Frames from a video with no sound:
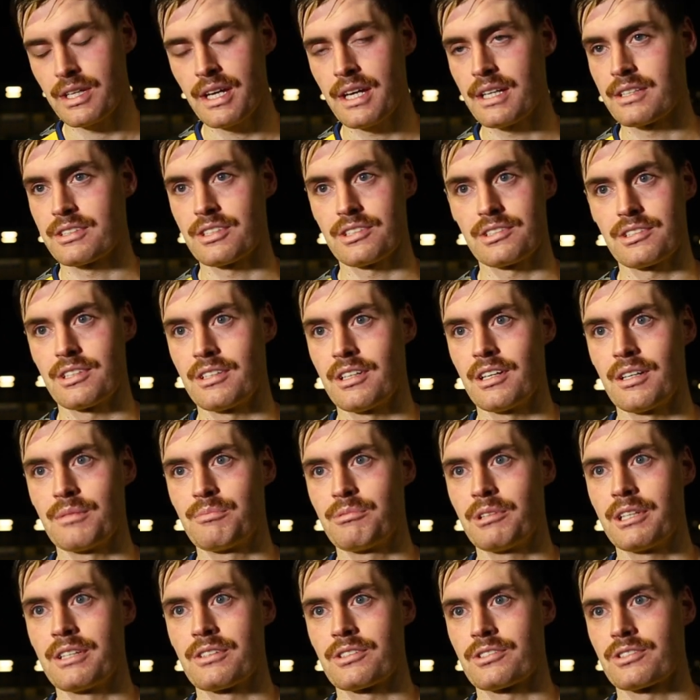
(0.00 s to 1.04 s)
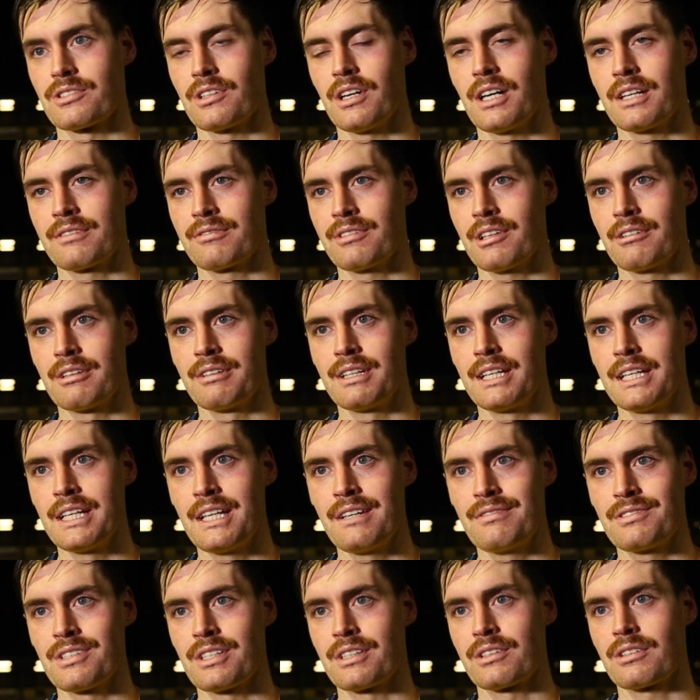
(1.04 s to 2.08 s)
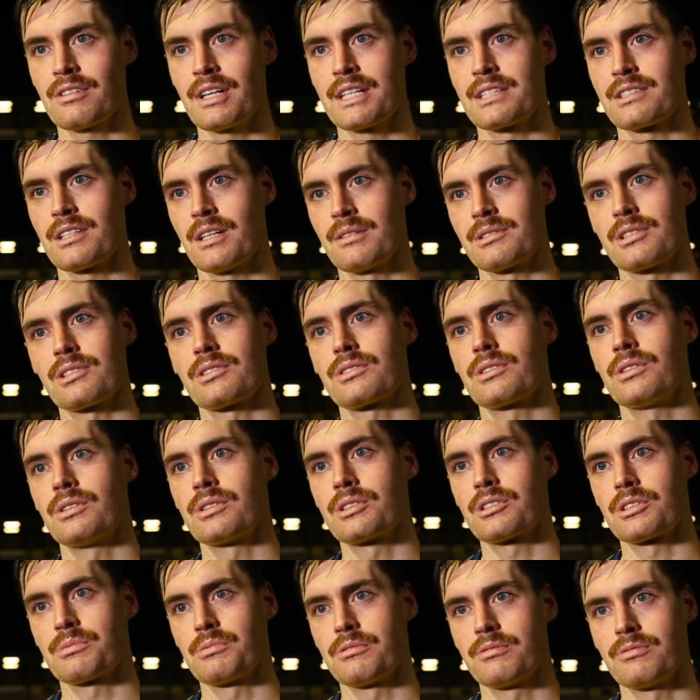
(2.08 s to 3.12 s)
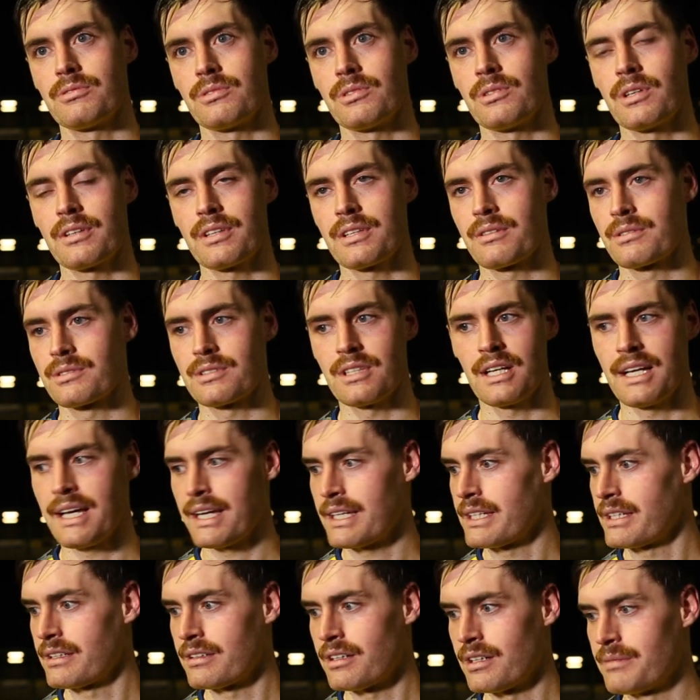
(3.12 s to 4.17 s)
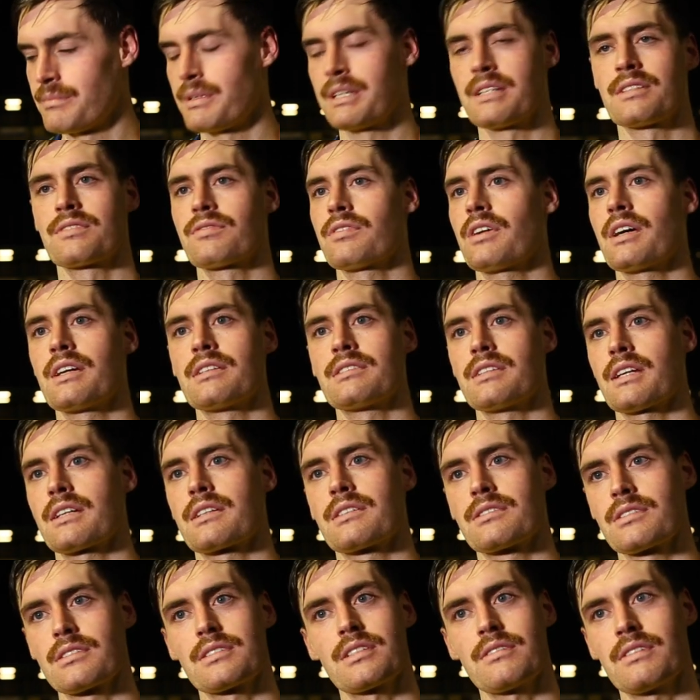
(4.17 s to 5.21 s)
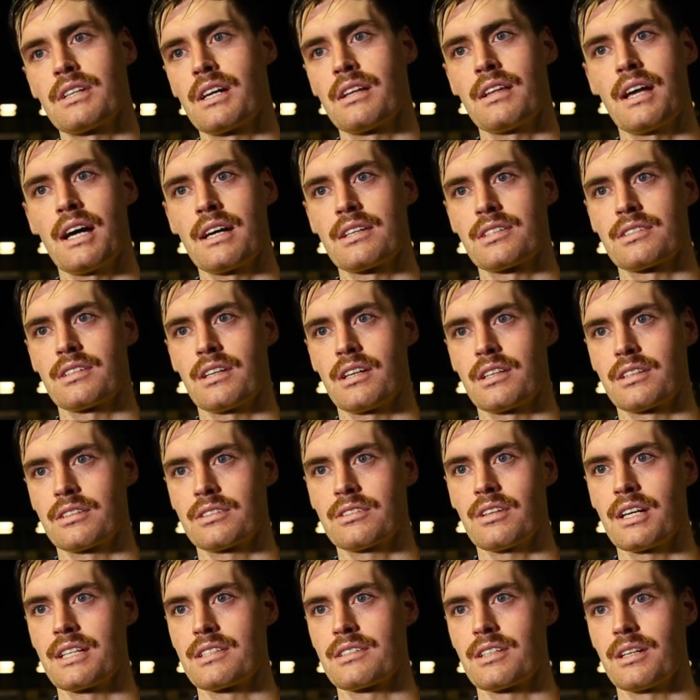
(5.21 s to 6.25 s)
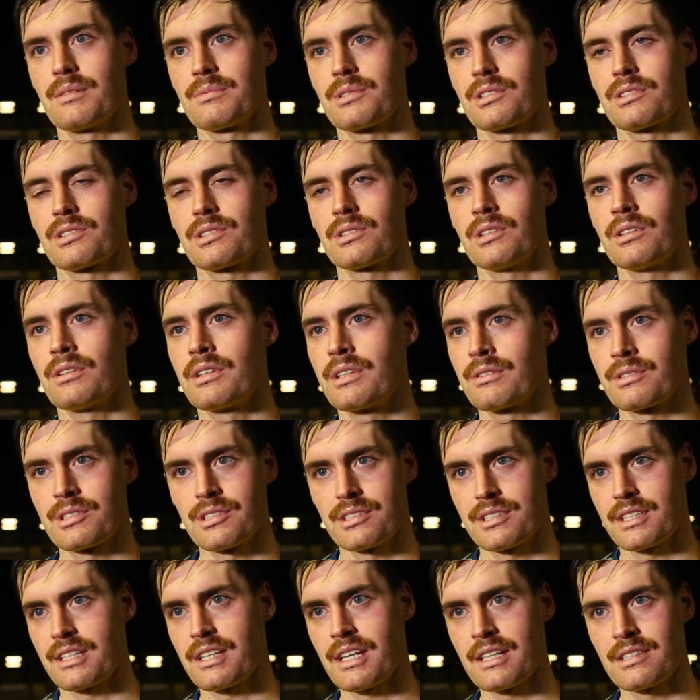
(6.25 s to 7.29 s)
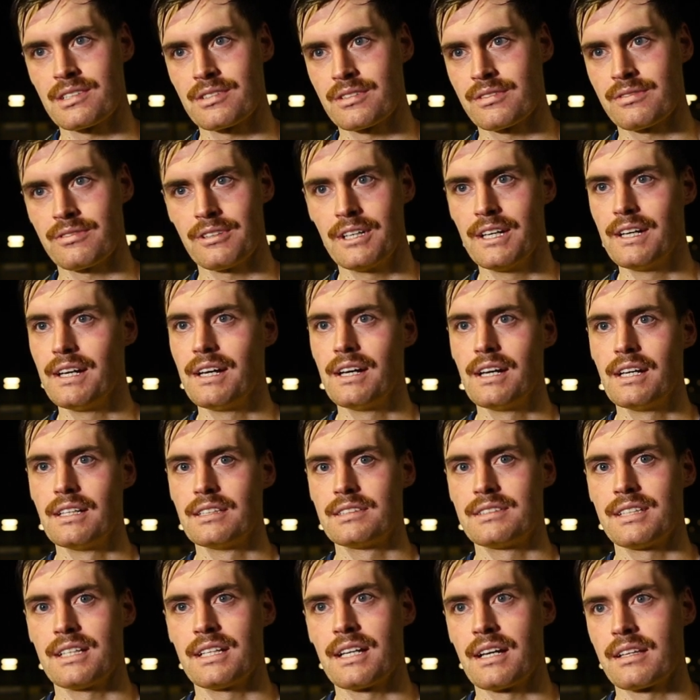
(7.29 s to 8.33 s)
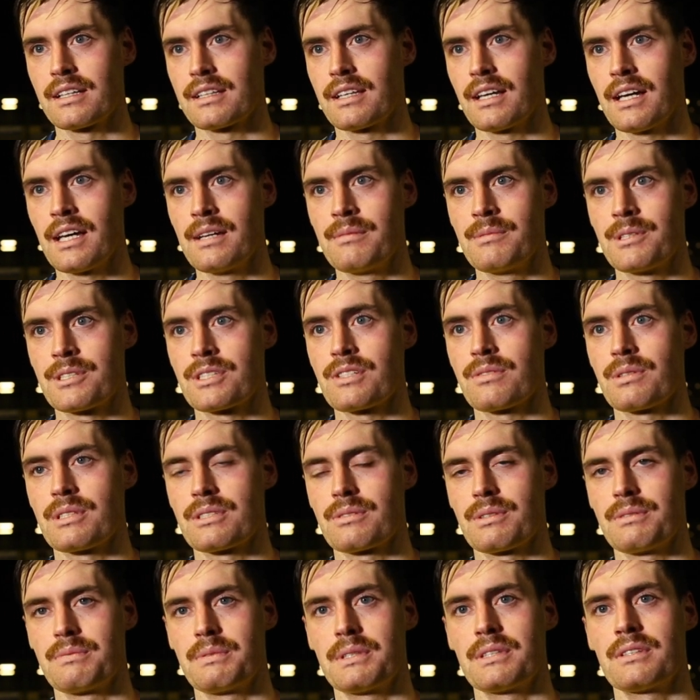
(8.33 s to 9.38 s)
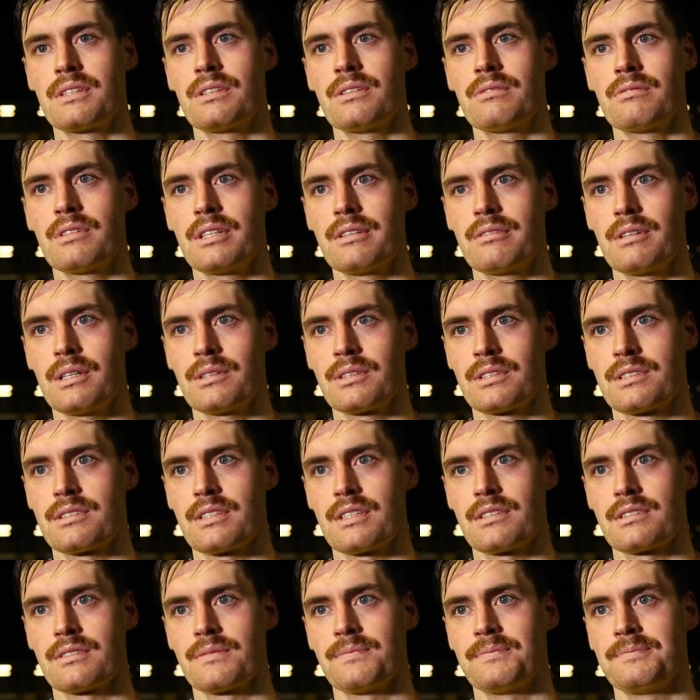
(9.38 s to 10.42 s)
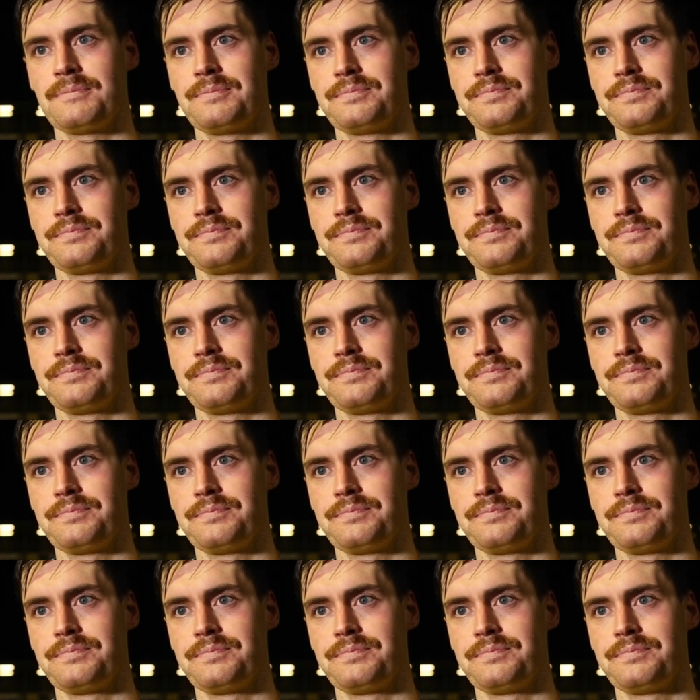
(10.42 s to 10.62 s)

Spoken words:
yeah, it's just a brilliant strike. Very relieved. You know, great time to score just before. I think it was like 89 minutes, 30 seconds or something like that. So great time to score. And it was just a case of seeing out the game, which we've been doing really well this season.